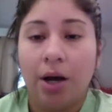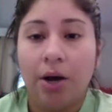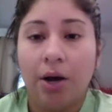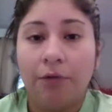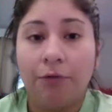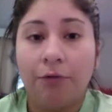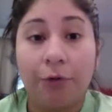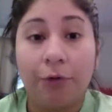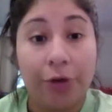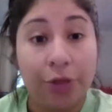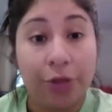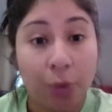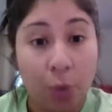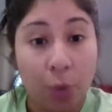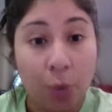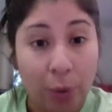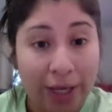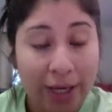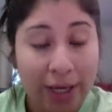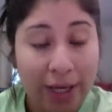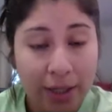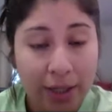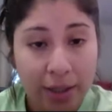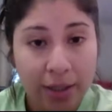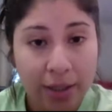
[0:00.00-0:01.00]
For the
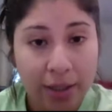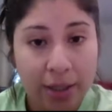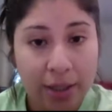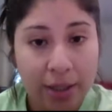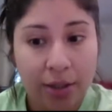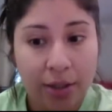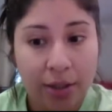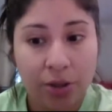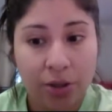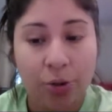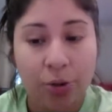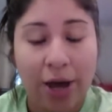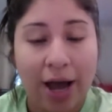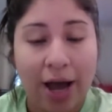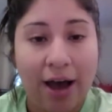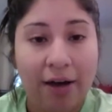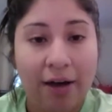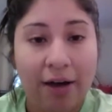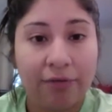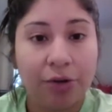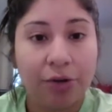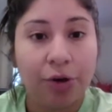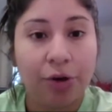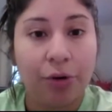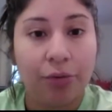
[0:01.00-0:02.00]
week, you
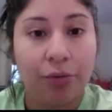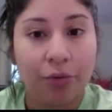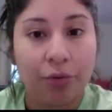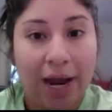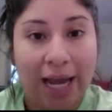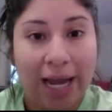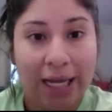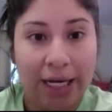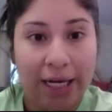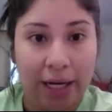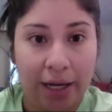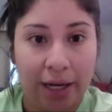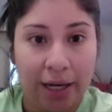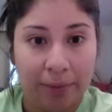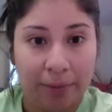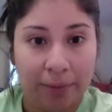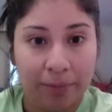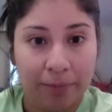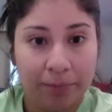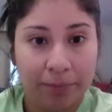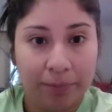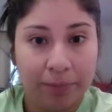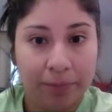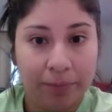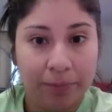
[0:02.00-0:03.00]
have your writing,
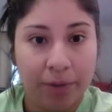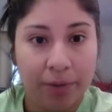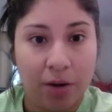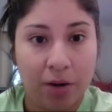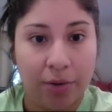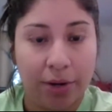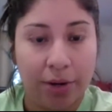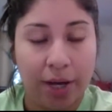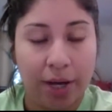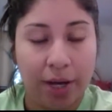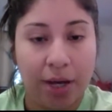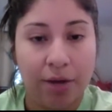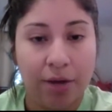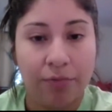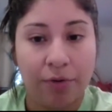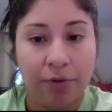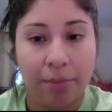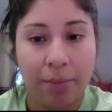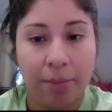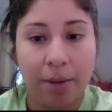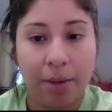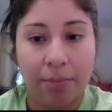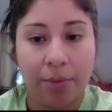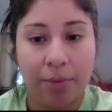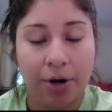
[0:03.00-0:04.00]
okay?
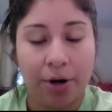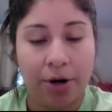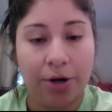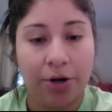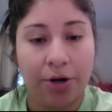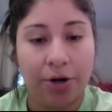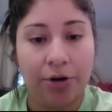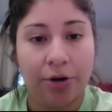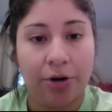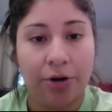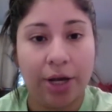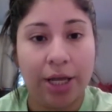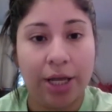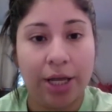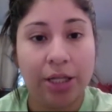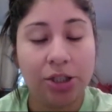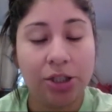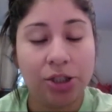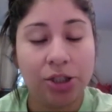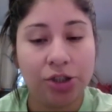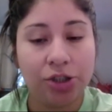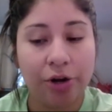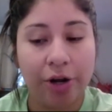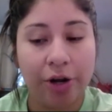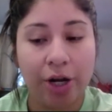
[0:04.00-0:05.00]
Remember, you're
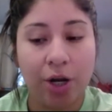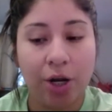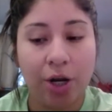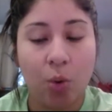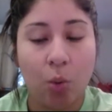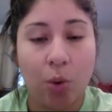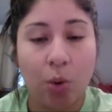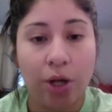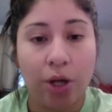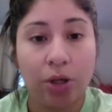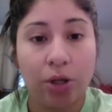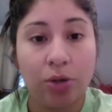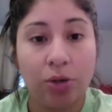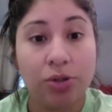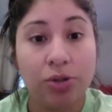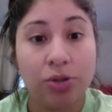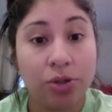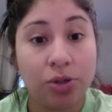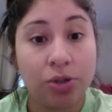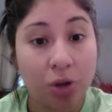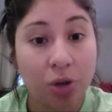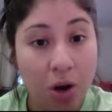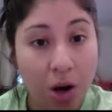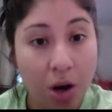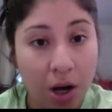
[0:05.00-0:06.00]
illustrating what you
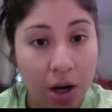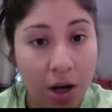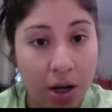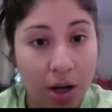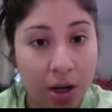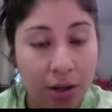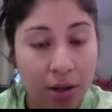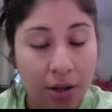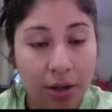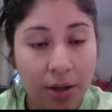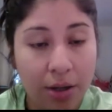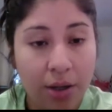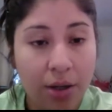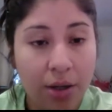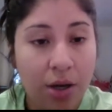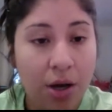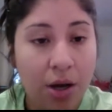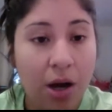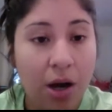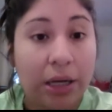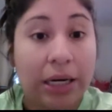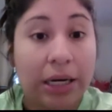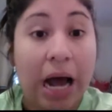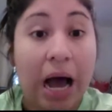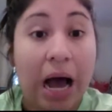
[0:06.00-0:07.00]
saw
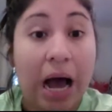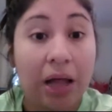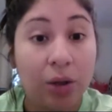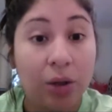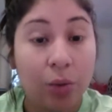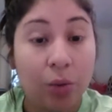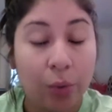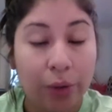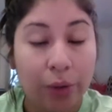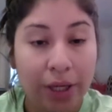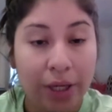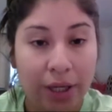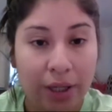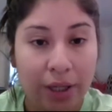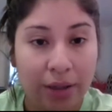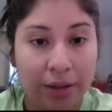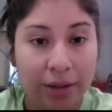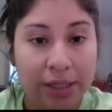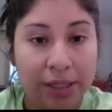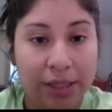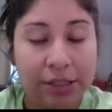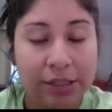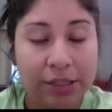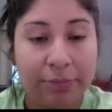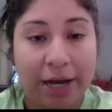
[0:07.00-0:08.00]
on Halloween
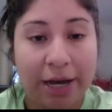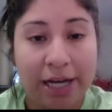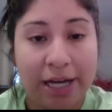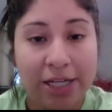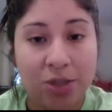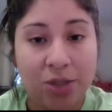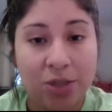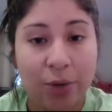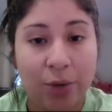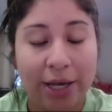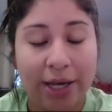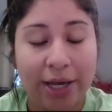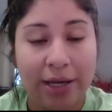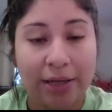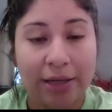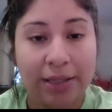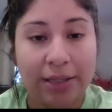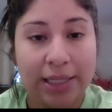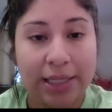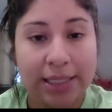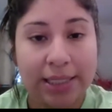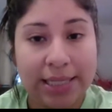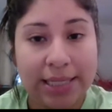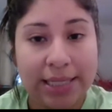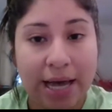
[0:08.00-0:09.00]
this past weekend
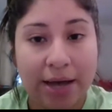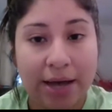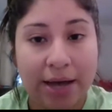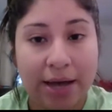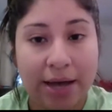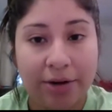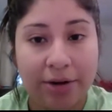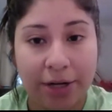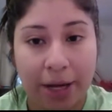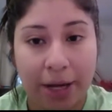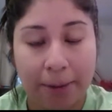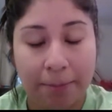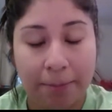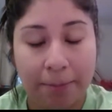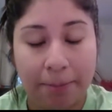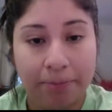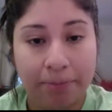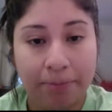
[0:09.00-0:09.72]
on Saturday,